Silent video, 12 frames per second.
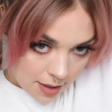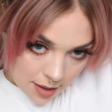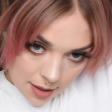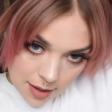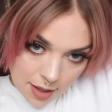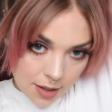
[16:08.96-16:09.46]

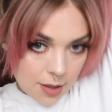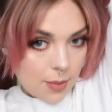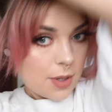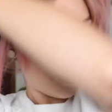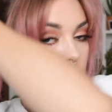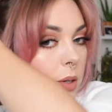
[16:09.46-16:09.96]
and then you
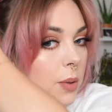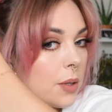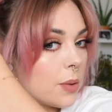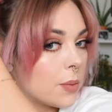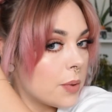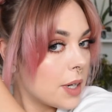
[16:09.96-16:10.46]
wanna go
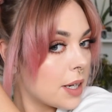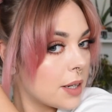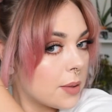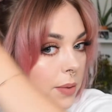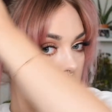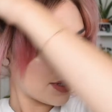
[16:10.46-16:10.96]

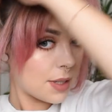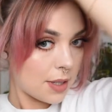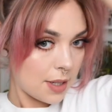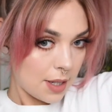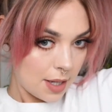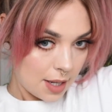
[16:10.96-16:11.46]
around
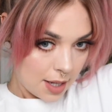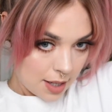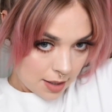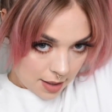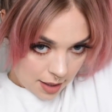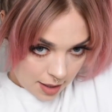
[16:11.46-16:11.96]

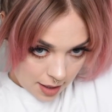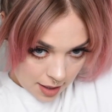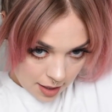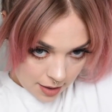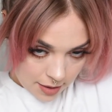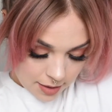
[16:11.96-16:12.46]
and
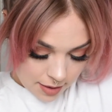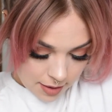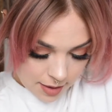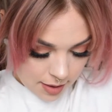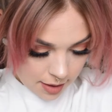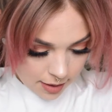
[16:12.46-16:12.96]
here.
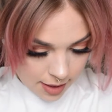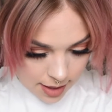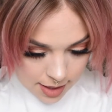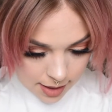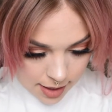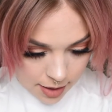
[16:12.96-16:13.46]

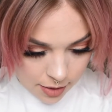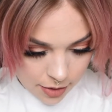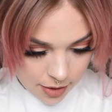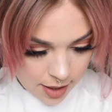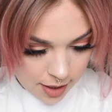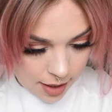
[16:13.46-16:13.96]
This little
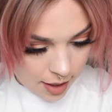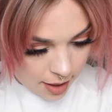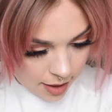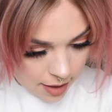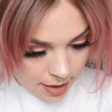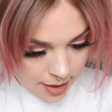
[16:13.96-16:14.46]
thing
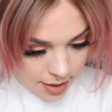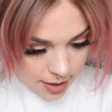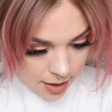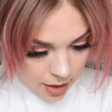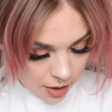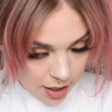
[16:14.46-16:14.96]
here is
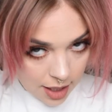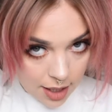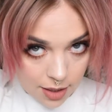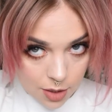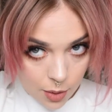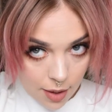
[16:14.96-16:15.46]
the
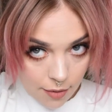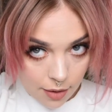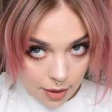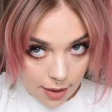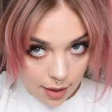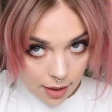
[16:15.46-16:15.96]
key to
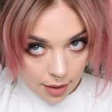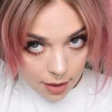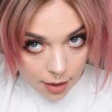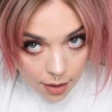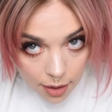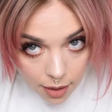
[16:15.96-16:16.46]
everything.
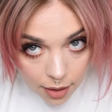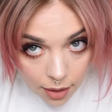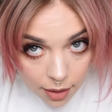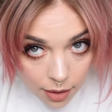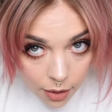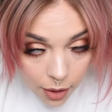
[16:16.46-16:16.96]

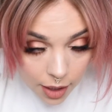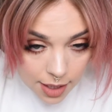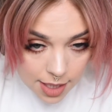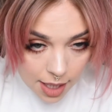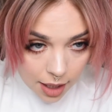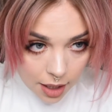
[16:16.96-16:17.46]
You're
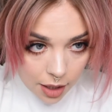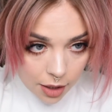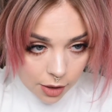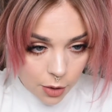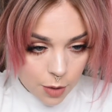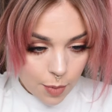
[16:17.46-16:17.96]
gonna take a
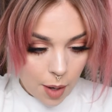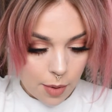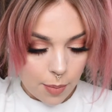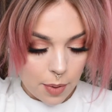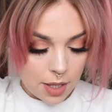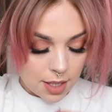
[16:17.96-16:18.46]
closed
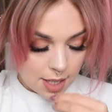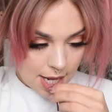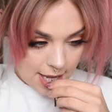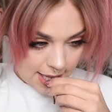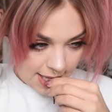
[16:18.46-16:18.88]
bobby pin